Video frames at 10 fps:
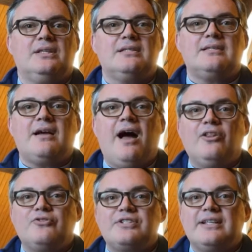
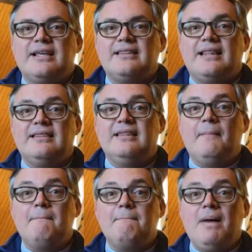Scholars think that
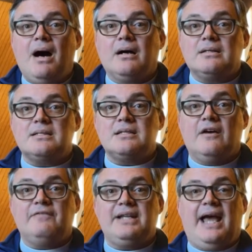the monks
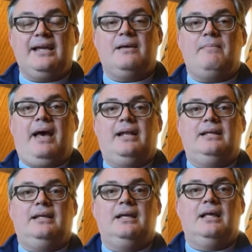of Nag
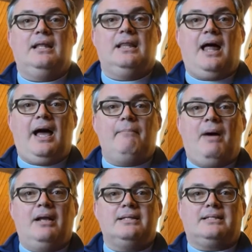Hamadi
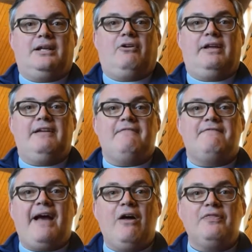Monastery
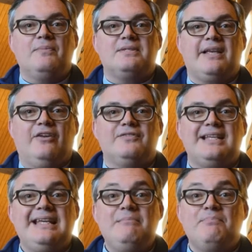found
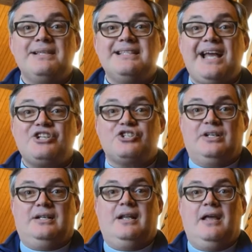themselves in
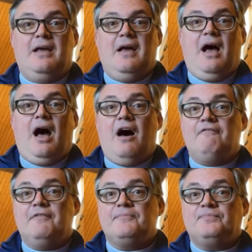possession
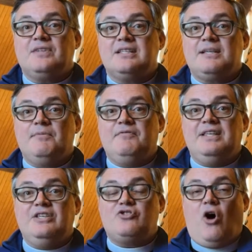of some
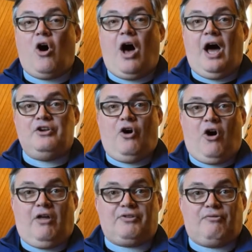of these
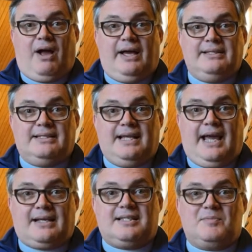unauthorized
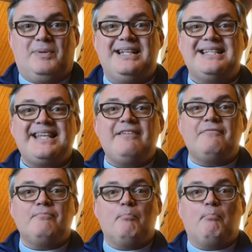texts, but instead
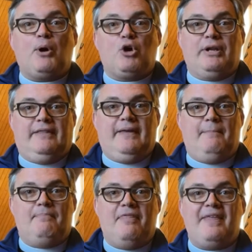of burning
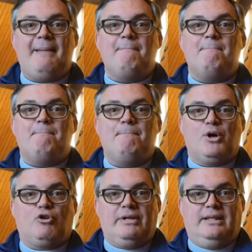them, they
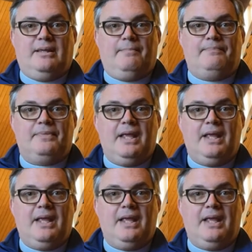buried them.